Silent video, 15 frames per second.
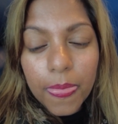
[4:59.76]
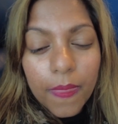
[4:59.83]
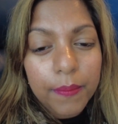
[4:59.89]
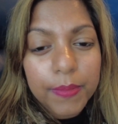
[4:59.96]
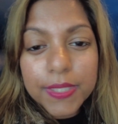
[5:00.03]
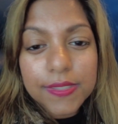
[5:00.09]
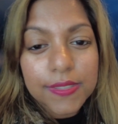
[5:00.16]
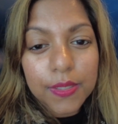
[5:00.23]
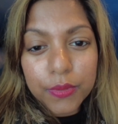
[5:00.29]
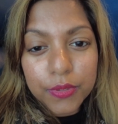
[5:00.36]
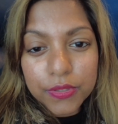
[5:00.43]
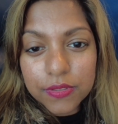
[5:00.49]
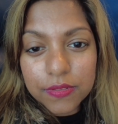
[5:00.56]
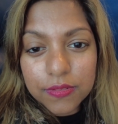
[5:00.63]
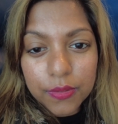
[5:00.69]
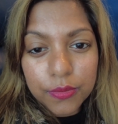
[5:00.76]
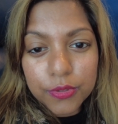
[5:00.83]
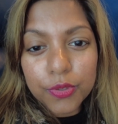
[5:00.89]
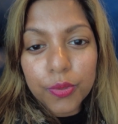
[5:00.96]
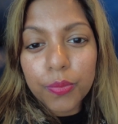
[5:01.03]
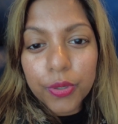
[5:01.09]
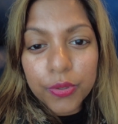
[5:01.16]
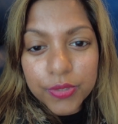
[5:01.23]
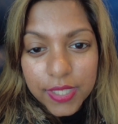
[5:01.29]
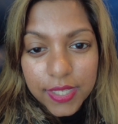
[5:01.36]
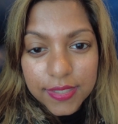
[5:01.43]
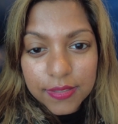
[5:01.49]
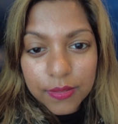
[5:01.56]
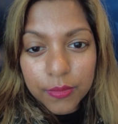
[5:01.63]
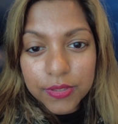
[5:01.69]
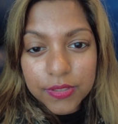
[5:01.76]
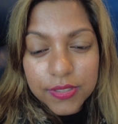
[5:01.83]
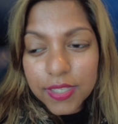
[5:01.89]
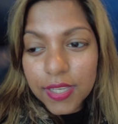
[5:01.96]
because there was no process. It was